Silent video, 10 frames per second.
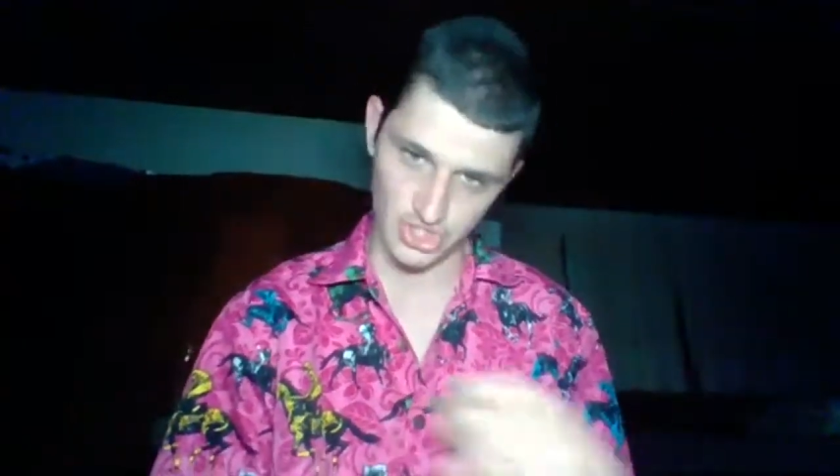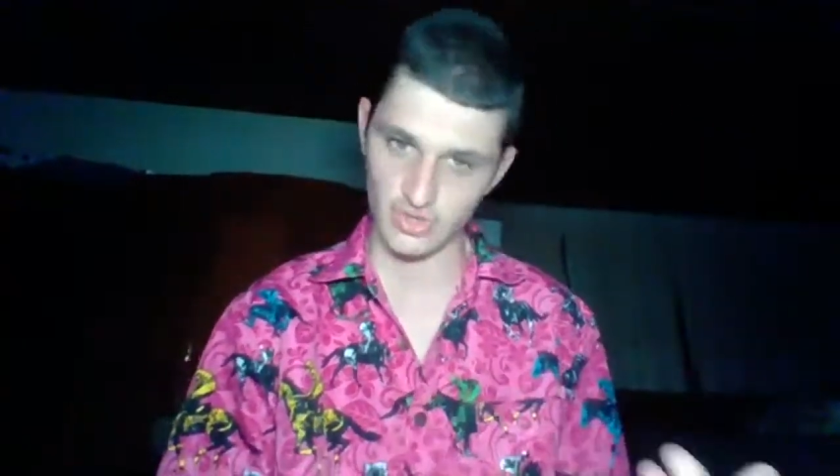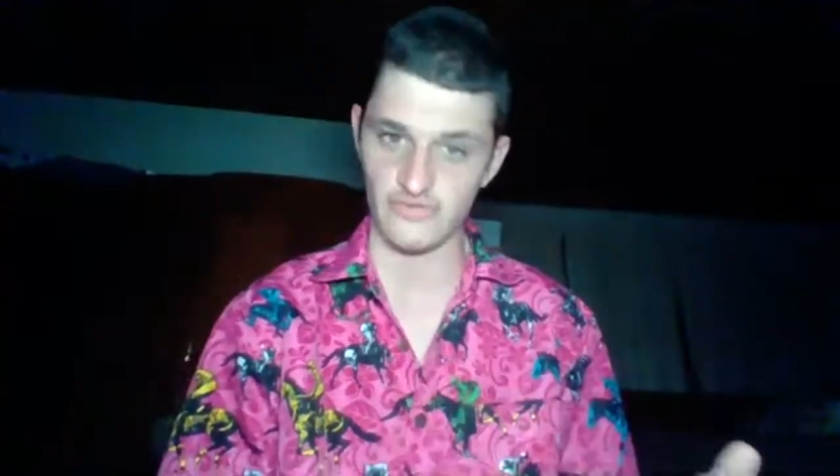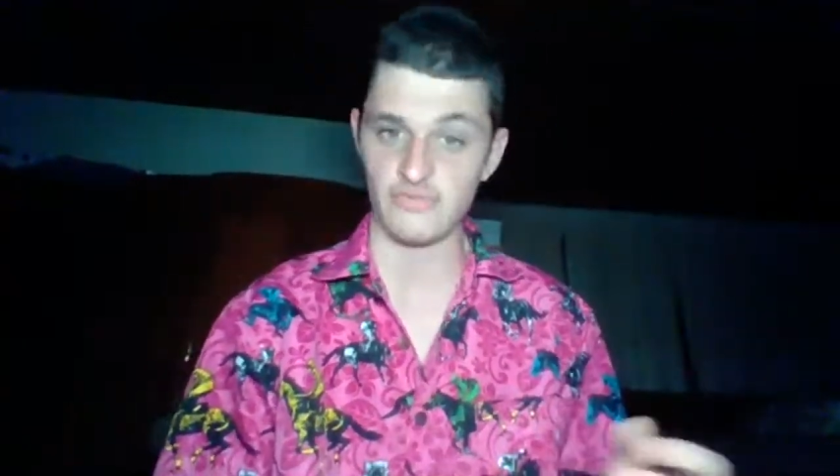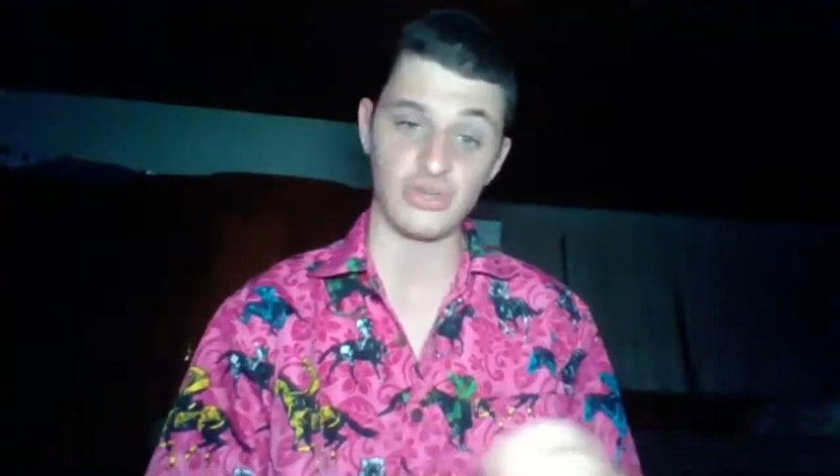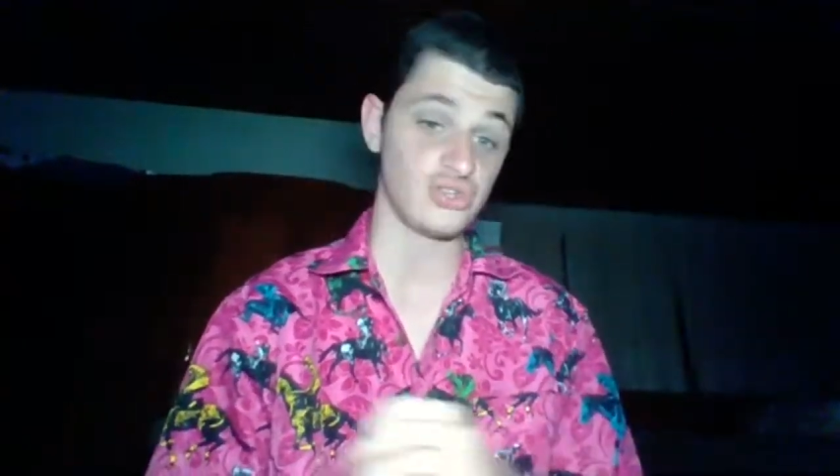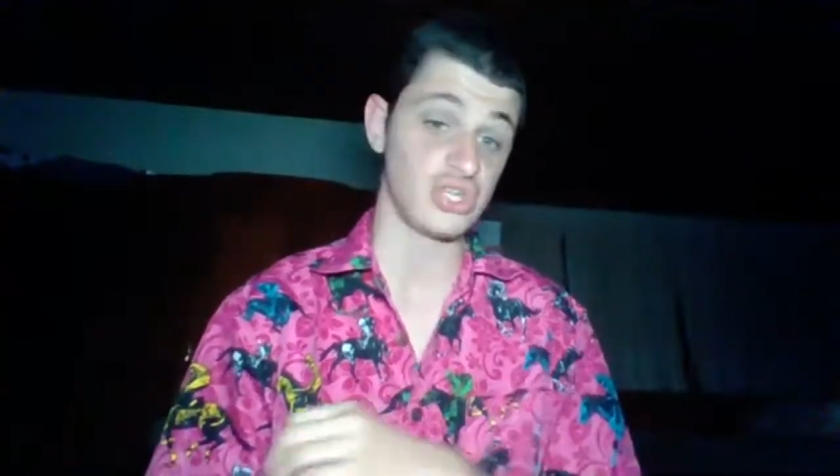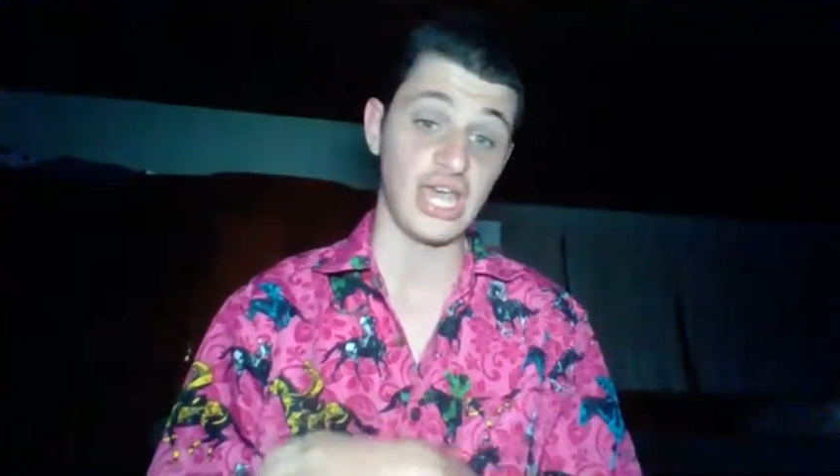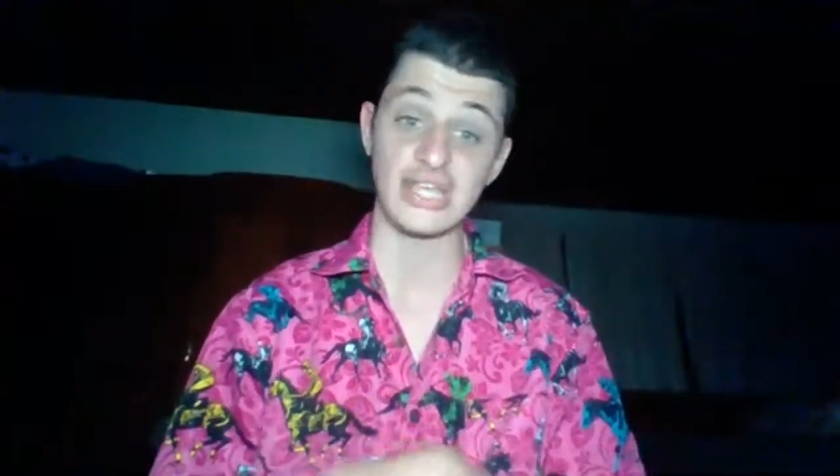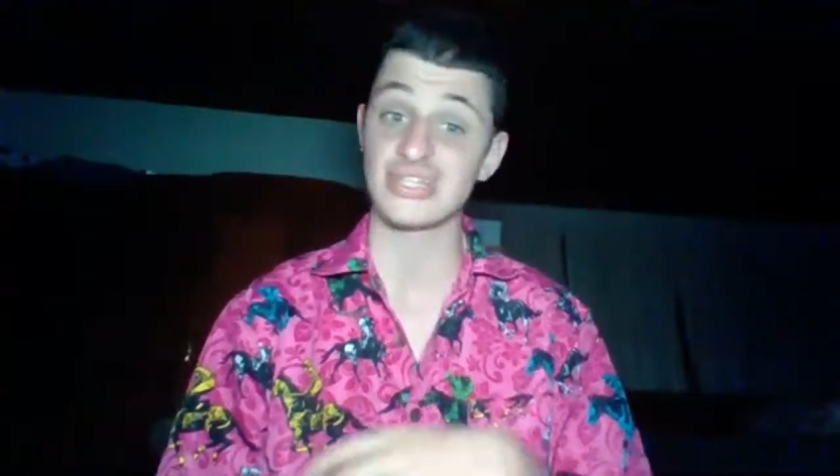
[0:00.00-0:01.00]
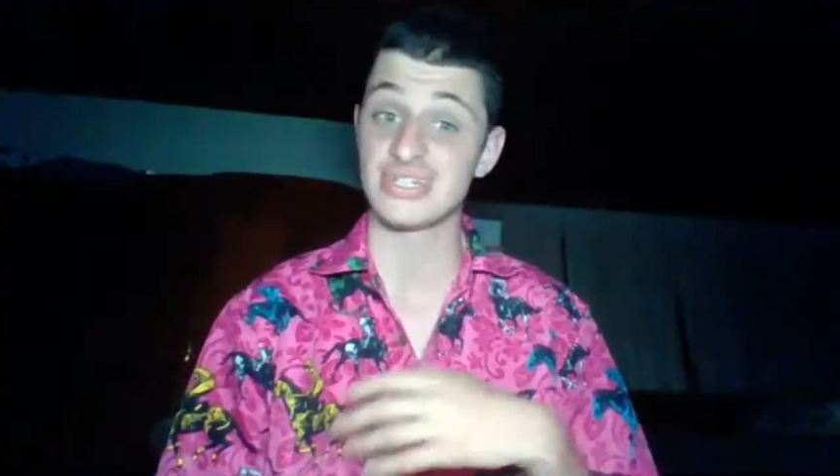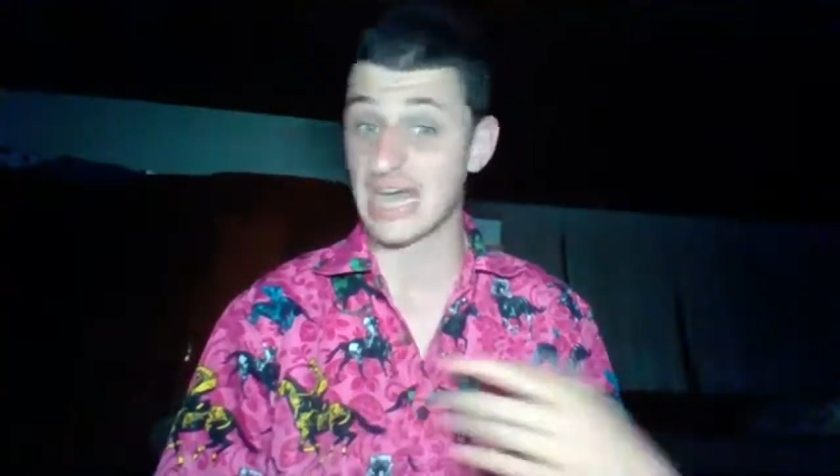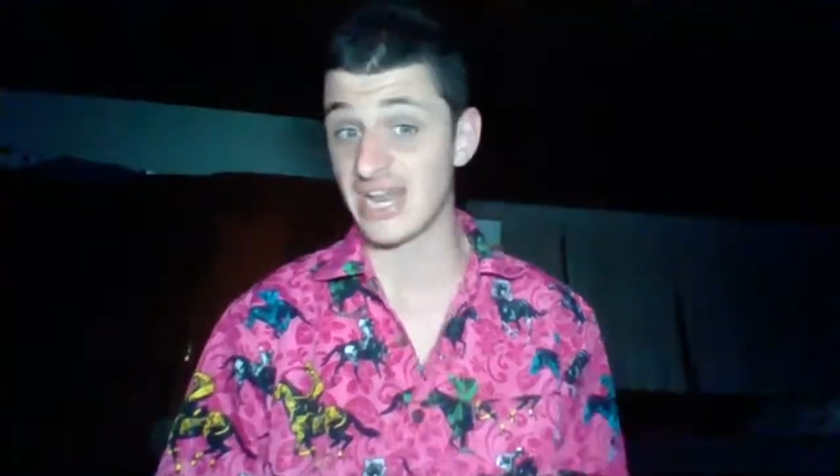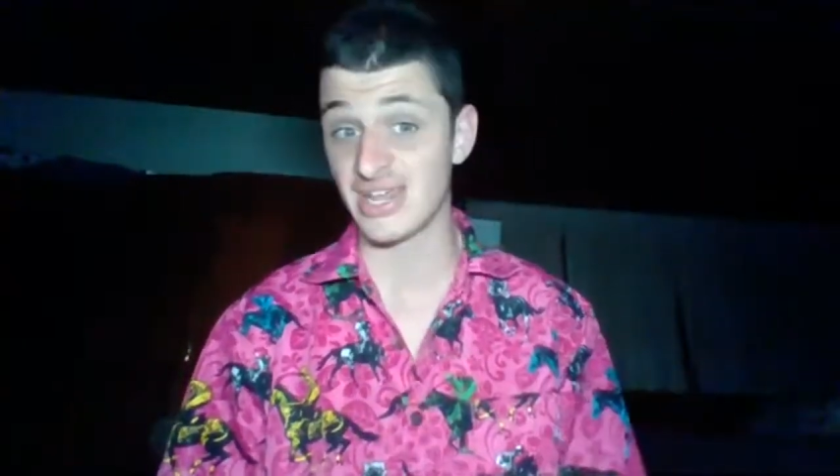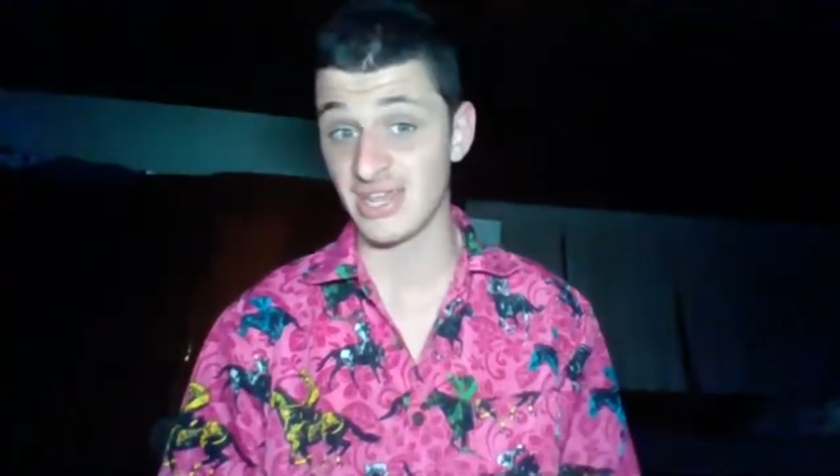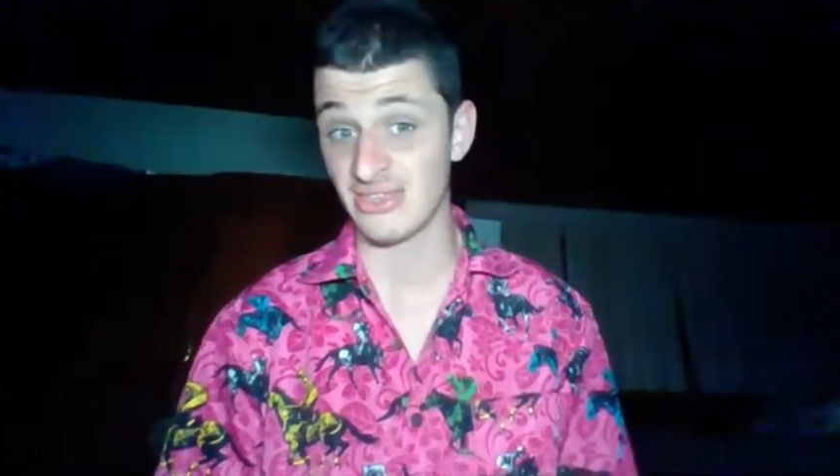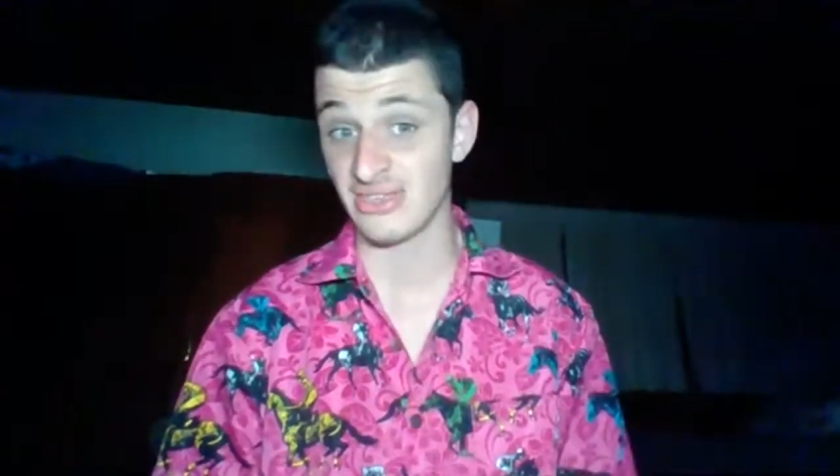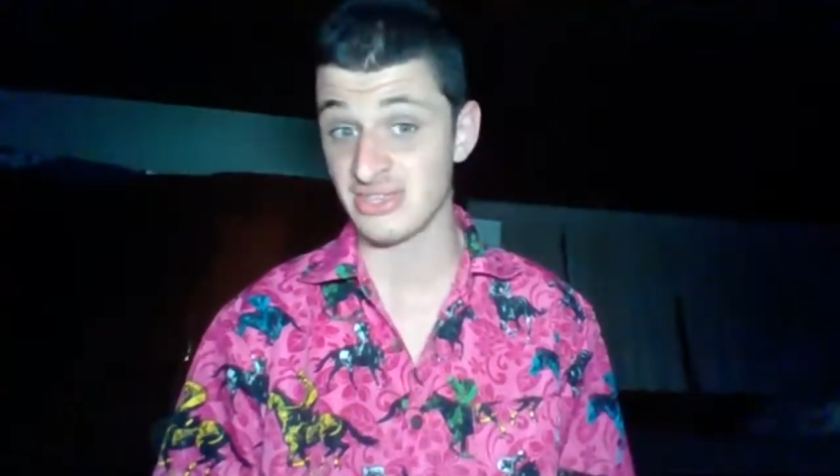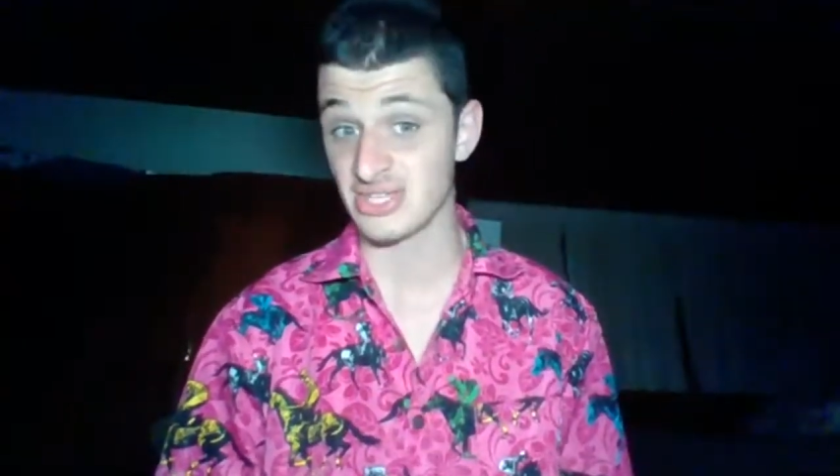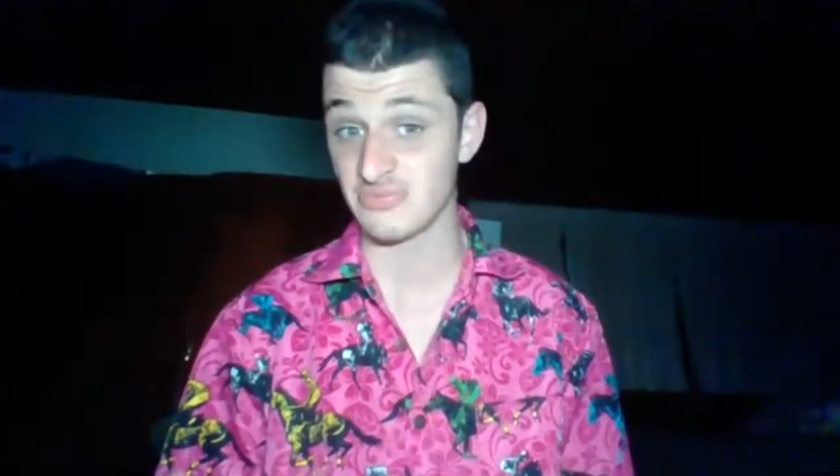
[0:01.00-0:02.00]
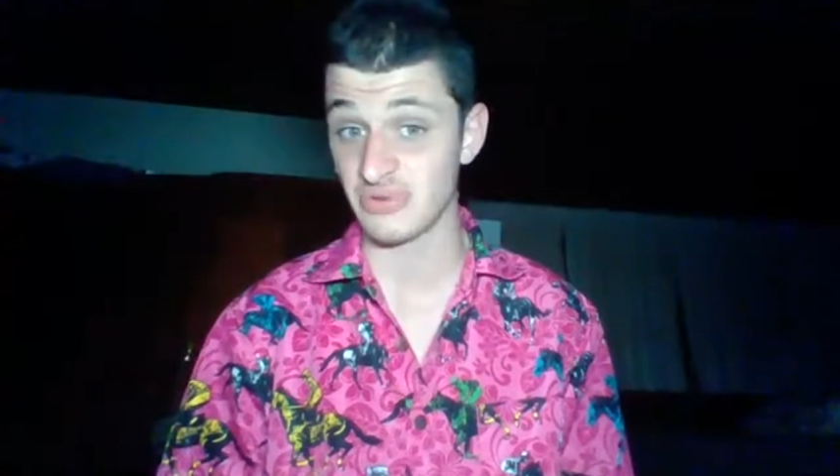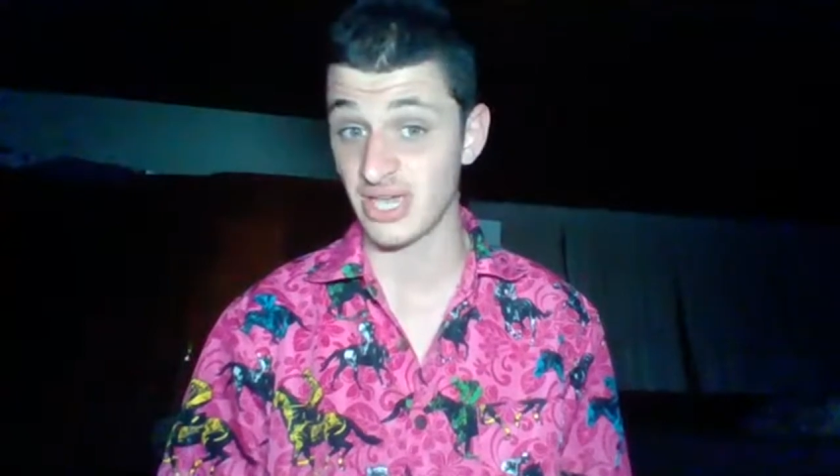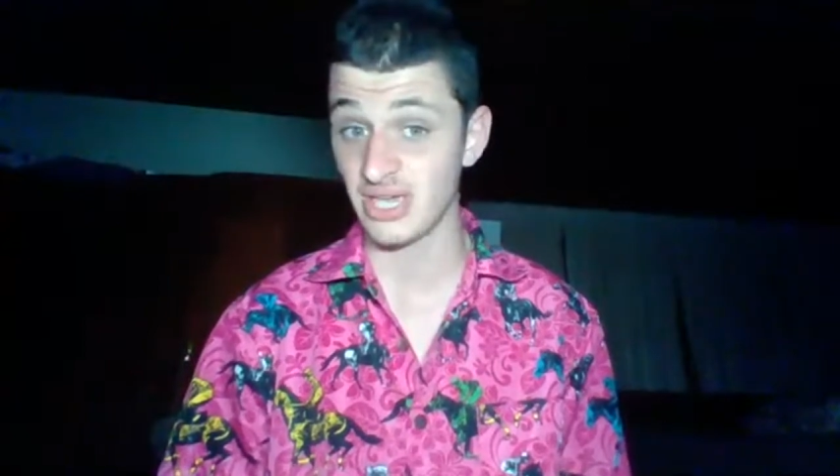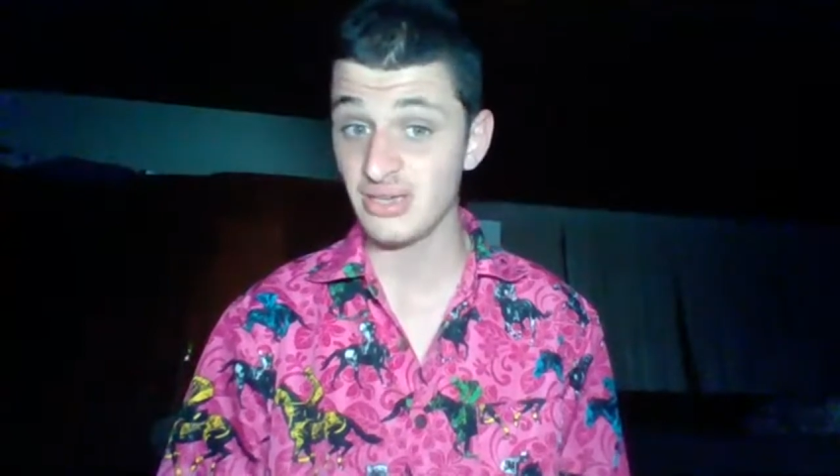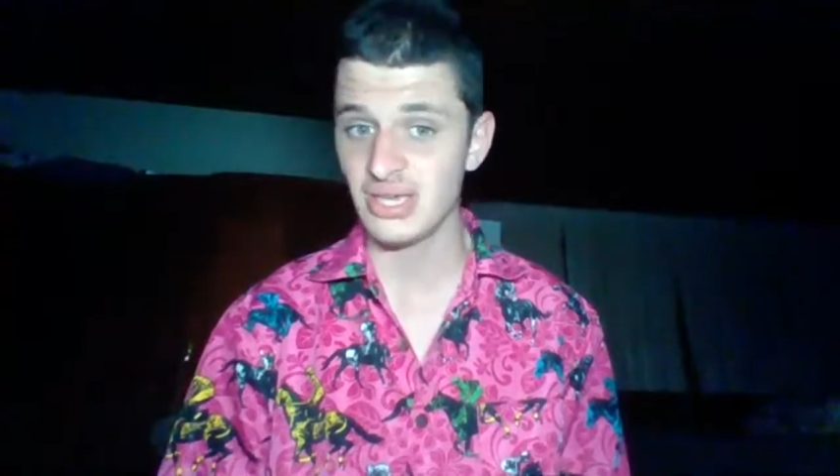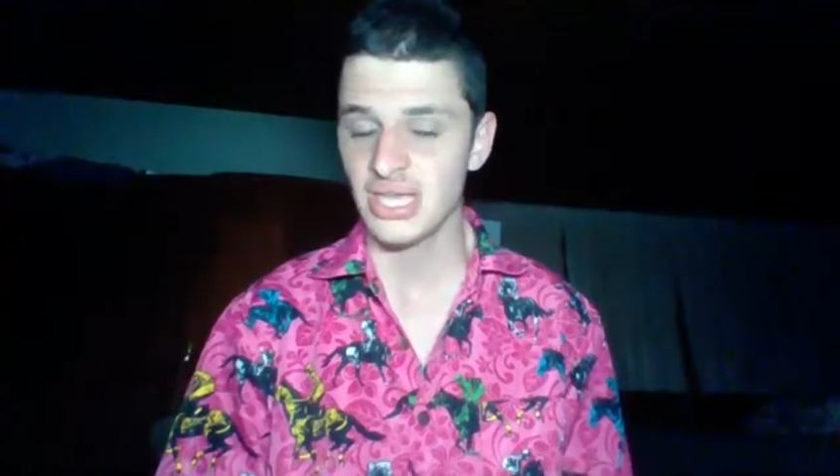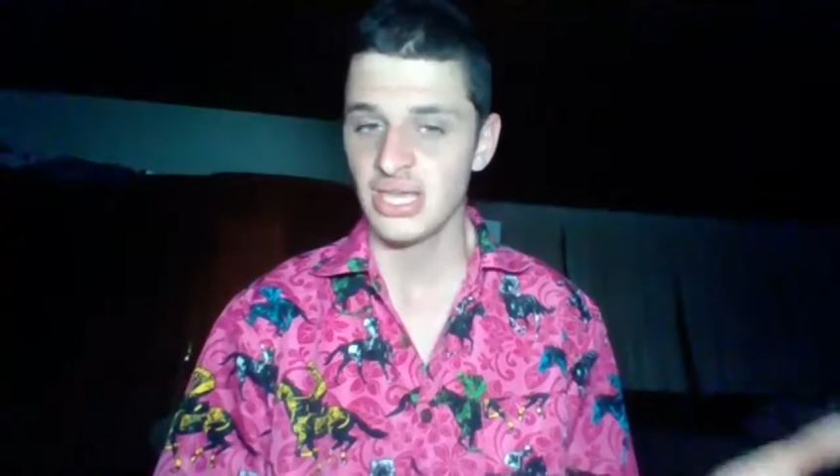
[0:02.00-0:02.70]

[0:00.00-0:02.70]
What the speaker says: you off her because she hasn't done anything this spring.